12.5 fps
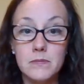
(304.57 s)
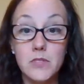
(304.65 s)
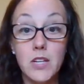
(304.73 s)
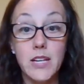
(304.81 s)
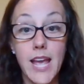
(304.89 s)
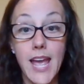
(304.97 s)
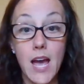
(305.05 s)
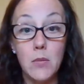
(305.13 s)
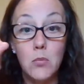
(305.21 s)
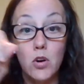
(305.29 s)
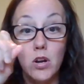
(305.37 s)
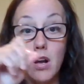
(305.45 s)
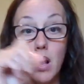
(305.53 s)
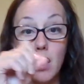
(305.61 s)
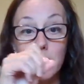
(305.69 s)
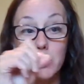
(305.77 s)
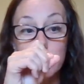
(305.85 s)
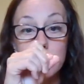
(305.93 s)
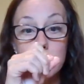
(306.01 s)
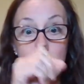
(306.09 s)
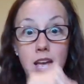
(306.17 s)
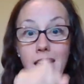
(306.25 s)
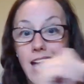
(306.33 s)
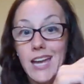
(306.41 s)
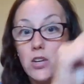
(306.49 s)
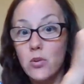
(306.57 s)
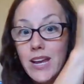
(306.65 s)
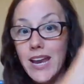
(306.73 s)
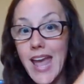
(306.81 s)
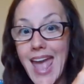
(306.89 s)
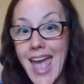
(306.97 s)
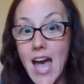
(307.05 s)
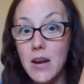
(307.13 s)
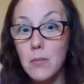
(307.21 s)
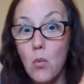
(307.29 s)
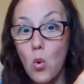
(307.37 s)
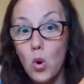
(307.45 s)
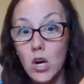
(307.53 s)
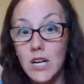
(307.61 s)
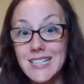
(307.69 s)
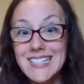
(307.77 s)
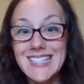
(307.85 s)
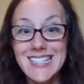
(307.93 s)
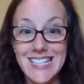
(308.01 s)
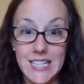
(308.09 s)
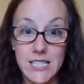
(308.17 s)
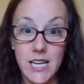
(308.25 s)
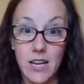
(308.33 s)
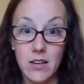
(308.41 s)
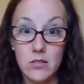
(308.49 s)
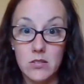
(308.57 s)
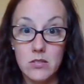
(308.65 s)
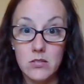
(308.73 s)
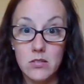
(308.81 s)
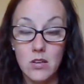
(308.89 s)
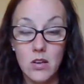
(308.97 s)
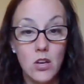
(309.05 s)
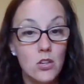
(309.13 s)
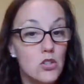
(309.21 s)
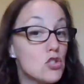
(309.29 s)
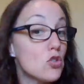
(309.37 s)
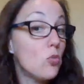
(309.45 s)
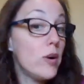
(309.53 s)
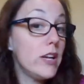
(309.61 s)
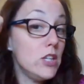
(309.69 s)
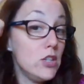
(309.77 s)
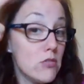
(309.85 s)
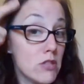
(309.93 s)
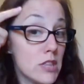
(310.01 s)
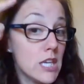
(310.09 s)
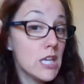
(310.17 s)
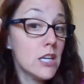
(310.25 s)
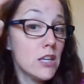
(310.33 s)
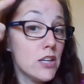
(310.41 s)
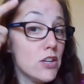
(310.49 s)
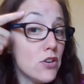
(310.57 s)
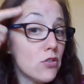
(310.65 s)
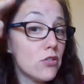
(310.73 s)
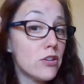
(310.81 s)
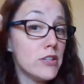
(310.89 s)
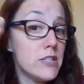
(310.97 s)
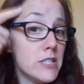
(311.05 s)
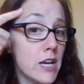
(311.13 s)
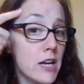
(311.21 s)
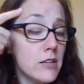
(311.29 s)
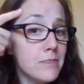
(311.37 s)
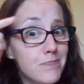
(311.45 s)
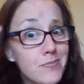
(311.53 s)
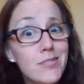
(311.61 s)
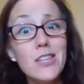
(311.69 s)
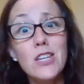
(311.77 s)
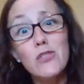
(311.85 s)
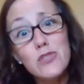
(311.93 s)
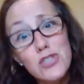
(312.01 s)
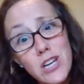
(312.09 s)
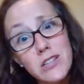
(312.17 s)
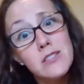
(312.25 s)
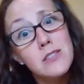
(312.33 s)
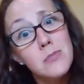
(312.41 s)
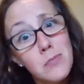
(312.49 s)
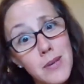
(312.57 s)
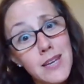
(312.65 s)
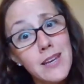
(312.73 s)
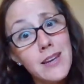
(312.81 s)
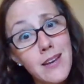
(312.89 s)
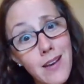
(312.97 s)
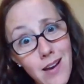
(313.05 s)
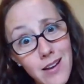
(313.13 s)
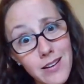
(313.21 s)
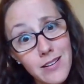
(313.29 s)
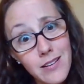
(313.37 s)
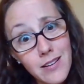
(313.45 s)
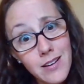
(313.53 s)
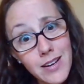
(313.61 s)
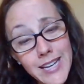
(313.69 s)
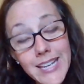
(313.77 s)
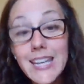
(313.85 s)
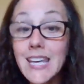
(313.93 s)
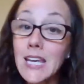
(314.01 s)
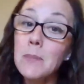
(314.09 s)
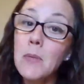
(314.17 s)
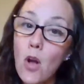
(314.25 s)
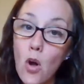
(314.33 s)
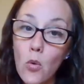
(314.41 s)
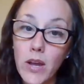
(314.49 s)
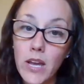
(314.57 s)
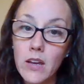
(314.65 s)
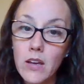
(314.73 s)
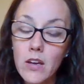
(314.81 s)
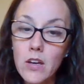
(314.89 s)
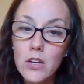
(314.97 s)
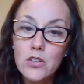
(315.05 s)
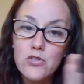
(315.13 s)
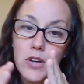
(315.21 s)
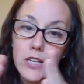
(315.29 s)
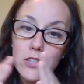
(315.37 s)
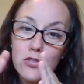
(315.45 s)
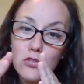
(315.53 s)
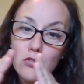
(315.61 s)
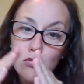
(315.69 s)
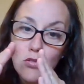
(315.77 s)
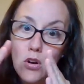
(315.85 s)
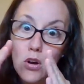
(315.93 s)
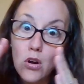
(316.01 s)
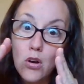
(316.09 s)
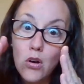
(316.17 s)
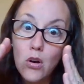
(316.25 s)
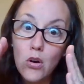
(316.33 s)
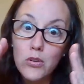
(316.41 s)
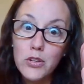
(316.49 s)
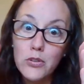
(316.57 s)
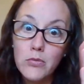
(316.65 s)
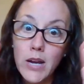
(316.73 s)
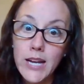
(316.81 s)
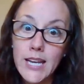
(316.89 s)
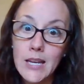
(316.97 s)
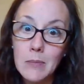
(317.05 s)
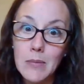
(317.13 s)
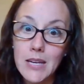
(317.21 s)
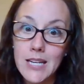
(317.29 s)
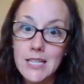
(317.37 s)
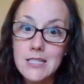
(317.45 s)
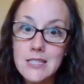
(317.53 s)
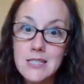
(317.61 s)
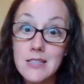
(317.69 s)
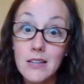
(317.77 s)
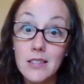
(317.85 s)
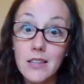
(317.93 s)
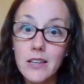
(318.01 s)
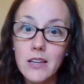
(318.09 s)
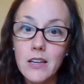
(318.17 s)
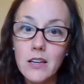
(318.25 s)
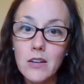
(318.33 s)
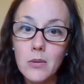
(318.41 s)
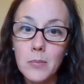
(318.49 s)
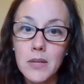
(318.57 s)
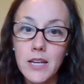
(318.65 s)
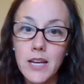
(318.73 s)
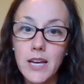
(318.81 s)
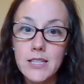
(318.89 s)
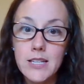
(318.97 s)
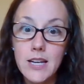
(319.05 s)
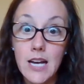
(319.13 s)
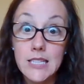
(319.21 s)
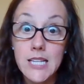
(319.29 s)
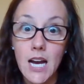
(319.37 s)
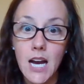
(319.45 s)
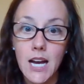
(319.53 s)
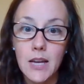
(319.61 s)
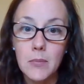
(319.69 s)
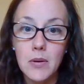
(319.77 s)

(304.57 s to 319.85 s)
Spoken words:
can add more colors, and you can add more details. So when you think you're done, you've just begun. Keep going. Try to grow your writing minutes a little bit at a time.